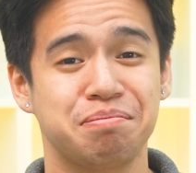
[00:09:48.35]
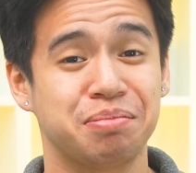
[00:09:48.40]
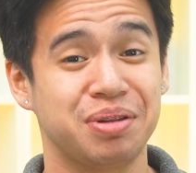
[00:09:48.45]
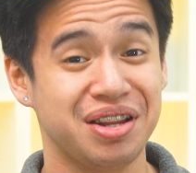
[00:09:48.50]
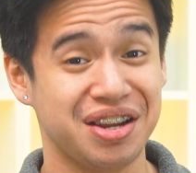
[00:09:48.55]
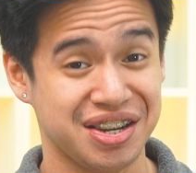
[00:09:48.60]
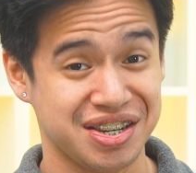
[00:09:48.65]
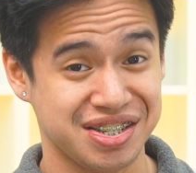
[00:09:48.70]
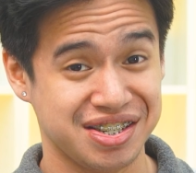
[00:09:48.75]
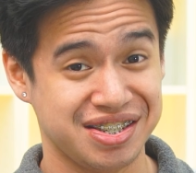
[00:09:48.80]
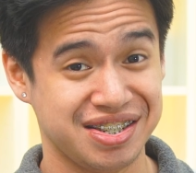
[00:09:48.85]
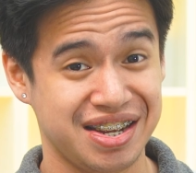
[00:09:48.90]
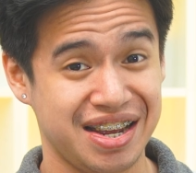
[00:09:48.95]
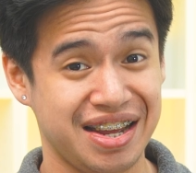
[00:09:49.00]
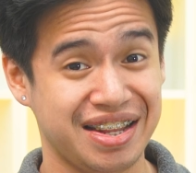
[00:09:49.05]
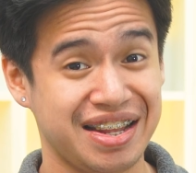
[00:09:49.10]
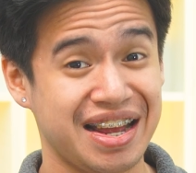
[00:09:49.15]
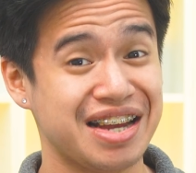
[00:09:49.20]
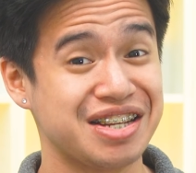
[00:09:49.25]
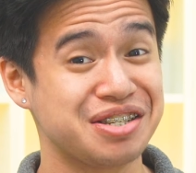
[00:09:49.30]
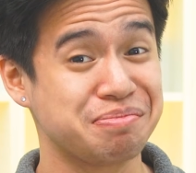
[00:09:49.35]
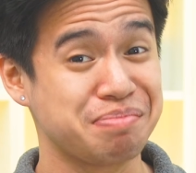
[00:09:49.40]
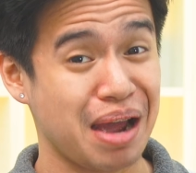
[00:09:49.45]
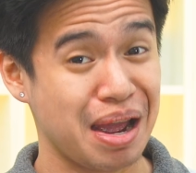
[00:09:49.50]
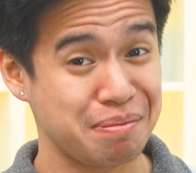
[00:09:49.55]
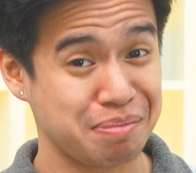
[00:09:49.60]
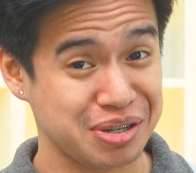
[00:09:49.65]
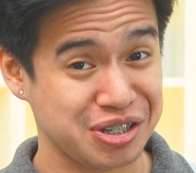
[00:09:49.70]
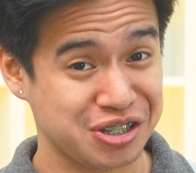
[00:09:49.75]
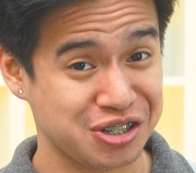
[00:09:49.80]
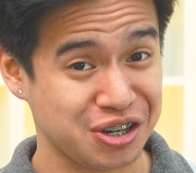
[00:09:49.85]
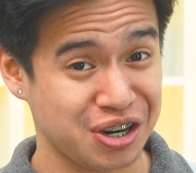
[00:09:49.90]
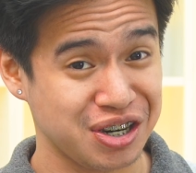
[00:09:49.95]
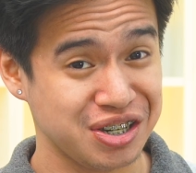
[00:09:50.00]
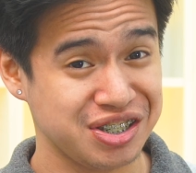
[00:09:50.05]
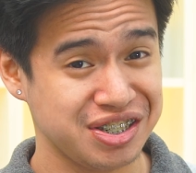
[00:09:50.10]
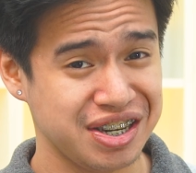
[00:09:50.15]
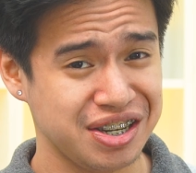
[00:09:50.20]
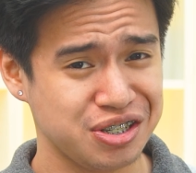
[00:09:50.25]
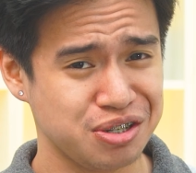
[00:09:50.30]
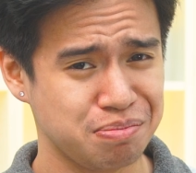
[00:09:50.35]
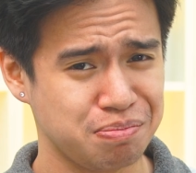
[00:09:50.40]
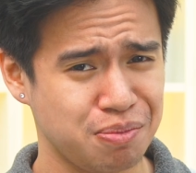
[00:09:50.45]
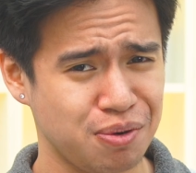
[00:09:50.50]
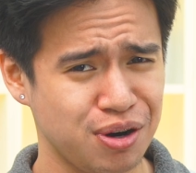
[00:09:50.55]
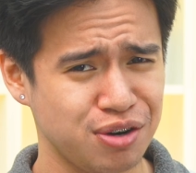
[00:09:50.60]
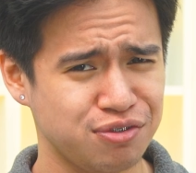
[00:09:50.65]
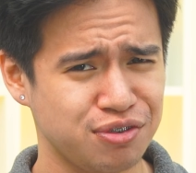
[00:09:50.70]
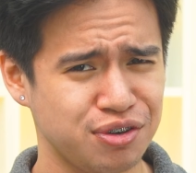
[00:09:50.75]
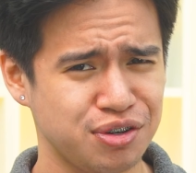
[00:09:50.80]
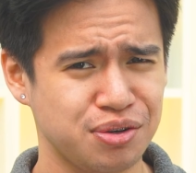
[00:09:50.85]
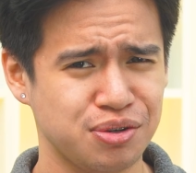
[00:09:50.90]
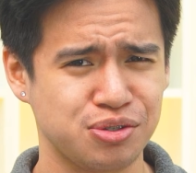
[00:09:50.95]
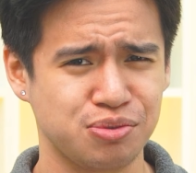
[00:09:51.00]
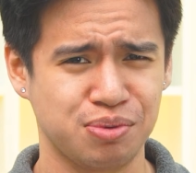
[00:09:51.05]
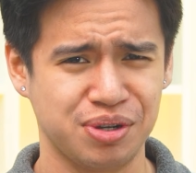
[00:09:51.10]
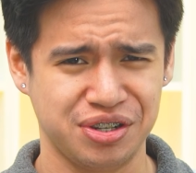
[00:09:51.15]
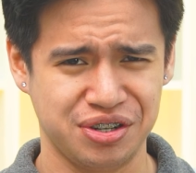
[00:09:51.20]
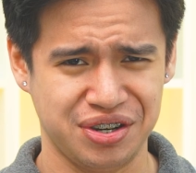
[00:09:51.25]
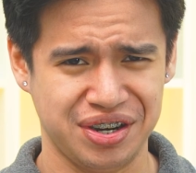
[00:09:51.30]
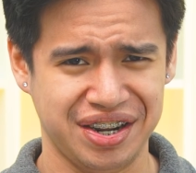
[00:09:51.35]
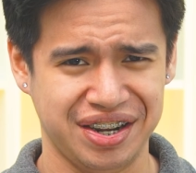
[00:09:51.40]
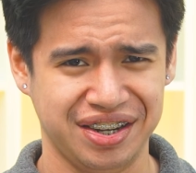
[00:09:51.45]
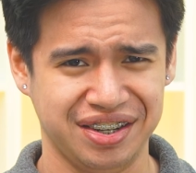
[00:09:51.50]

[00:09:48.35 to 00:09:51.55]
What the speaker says: Plus, it has bypass charging support for those wondering.